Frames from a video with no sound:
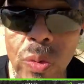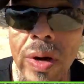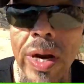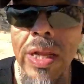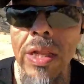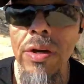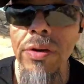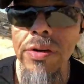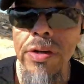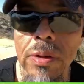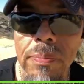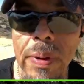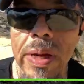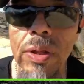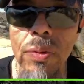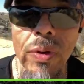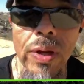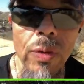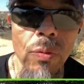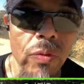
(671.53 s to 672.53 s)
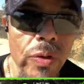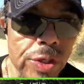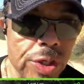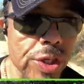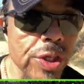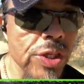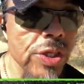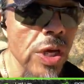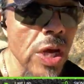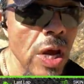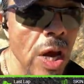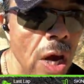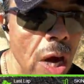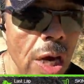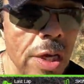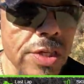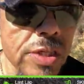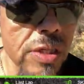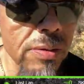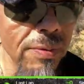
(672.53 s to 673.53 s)
where I learned it, by the way, which is
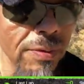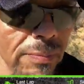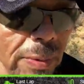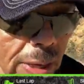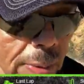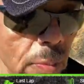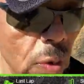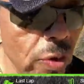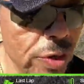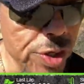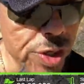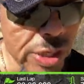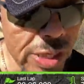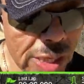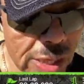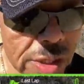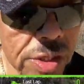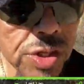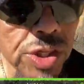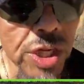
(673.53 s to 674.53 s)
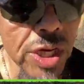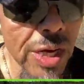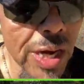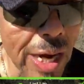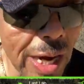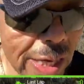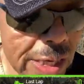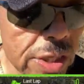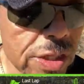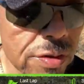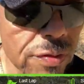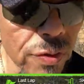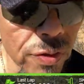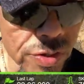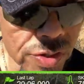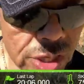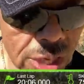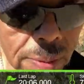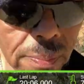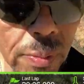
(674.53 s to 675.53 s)
on some of my more challenging hikes. For
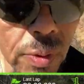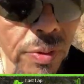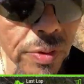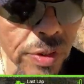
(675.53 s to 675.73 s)
example,